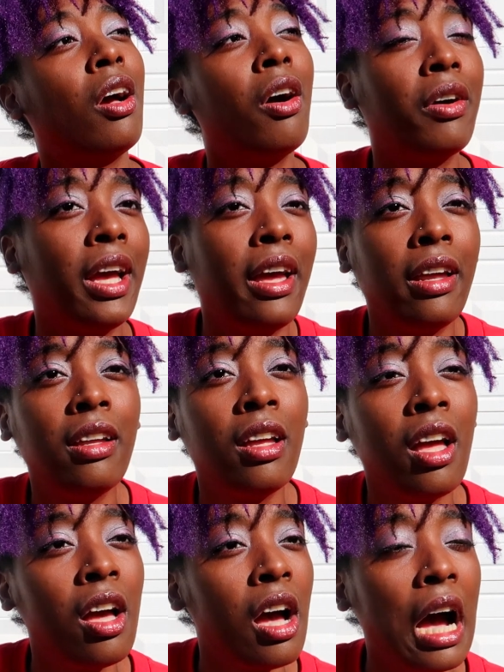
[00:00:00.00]
Okay,
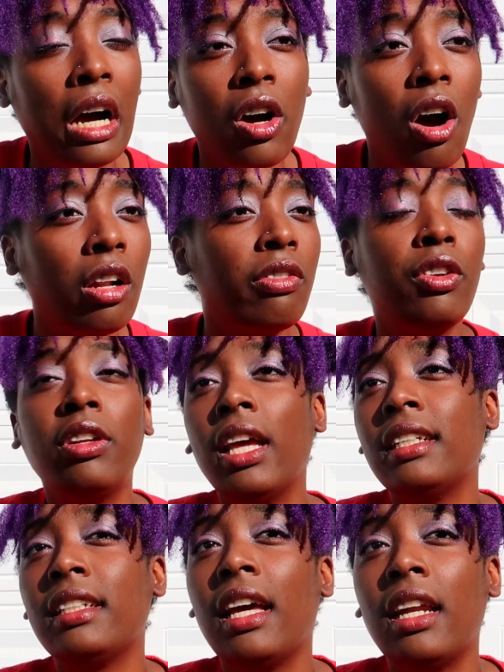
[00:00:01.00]
I'll call a few
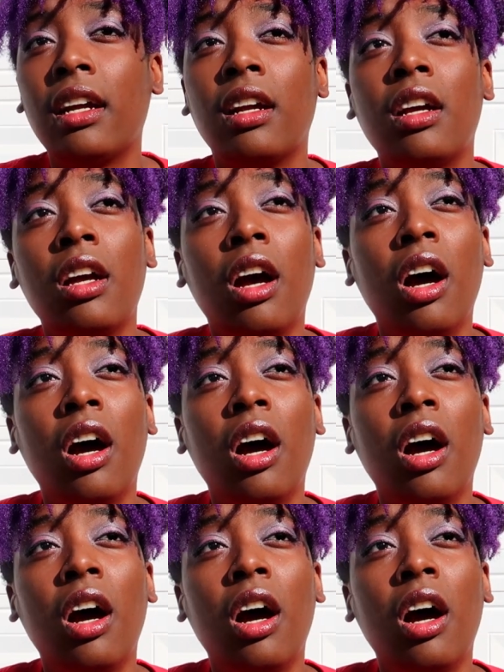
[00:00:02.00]
days later.